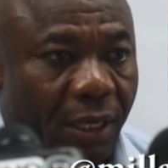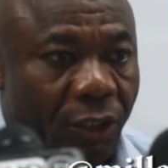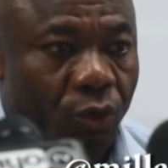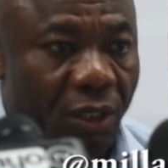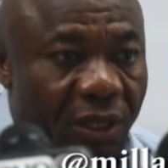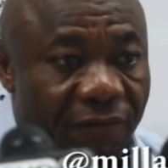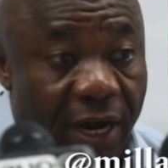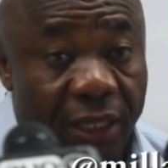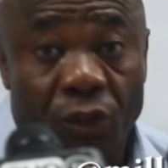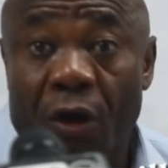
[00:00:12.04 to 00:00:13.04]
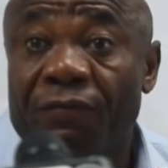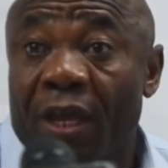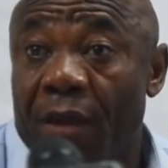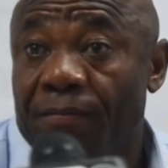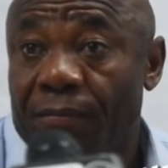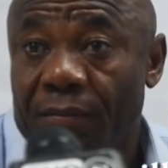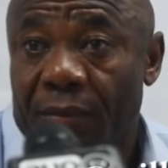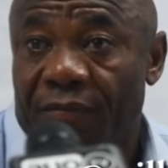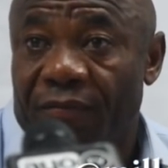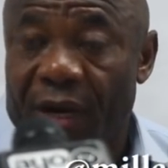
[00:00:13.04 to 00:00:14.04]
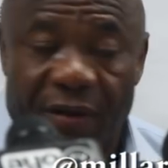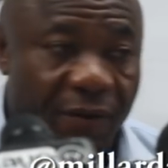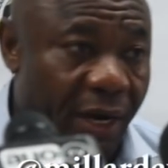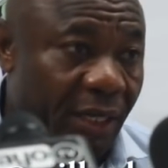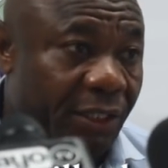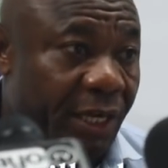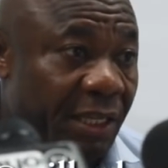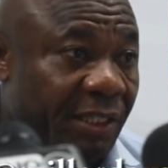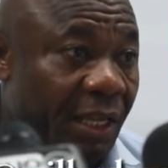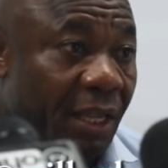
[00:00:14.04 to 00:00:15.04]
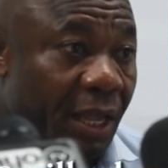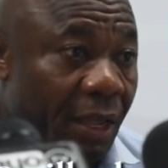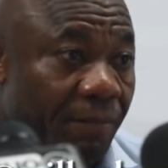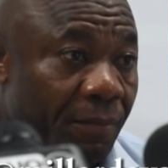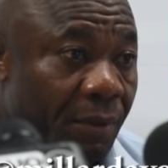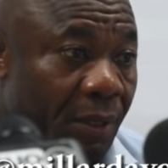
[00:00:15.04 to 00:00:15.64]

It was a very tough game, very, very interesting game.